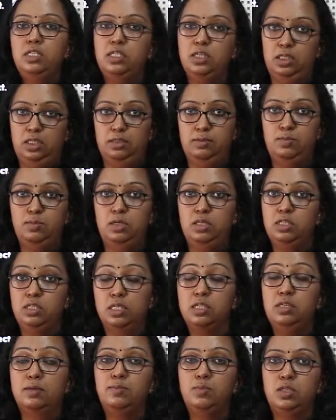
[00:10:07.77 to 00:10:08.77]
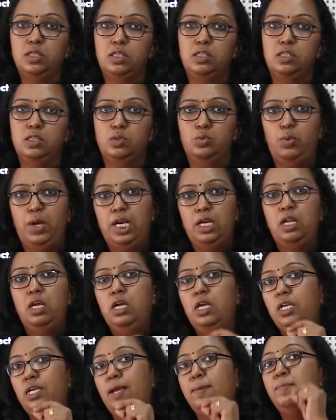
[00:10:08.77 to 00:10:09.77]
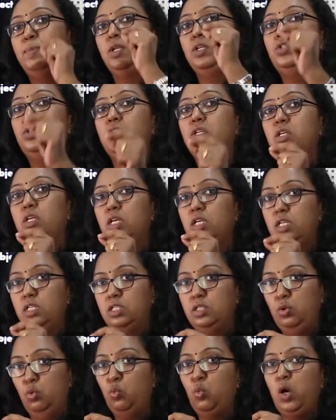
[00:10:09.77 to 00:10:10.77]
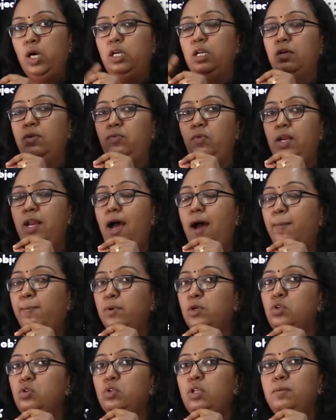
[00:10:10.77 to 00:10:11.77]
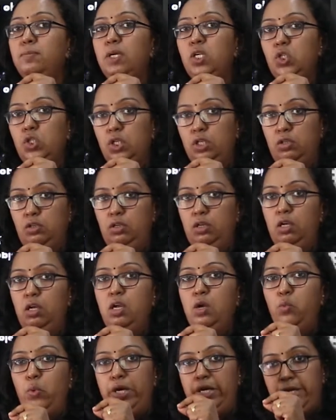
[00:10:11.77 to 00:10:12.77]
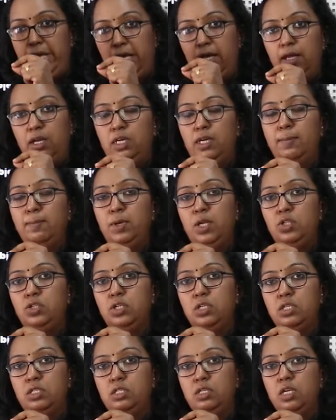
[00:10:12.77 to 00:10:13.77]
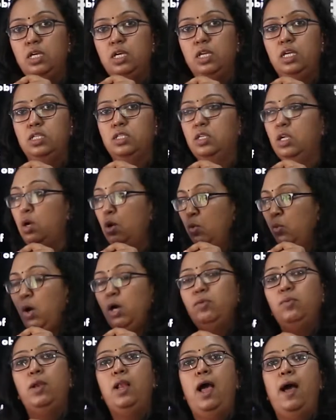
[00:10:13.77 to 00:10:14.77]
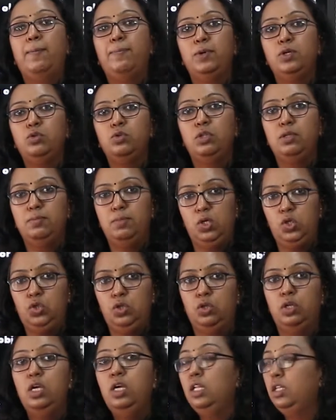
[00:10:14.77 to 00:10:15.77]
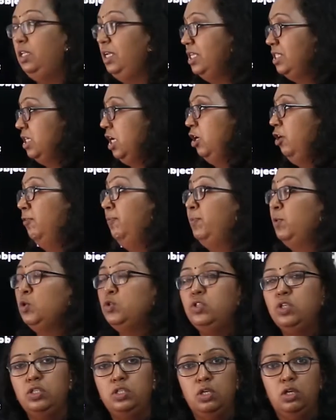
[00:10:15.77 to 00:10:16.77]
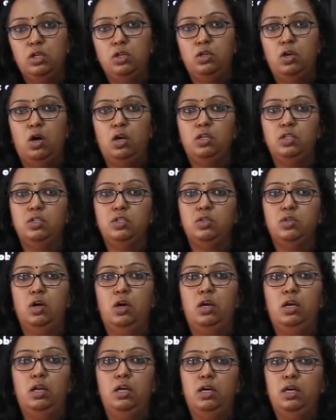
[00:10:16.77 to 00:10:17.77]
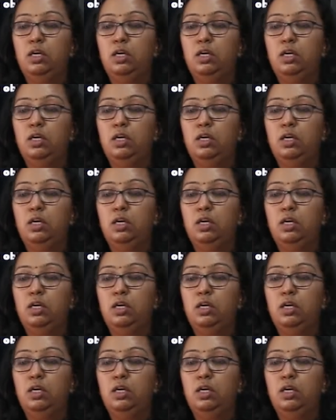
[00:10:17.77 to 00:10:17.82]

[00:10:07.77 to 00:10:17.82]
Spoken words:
circumstances. When temperature increased, what will happen to the machine? When temperature is decreased, what will happen to the machine? These kind of procedural knowledge is called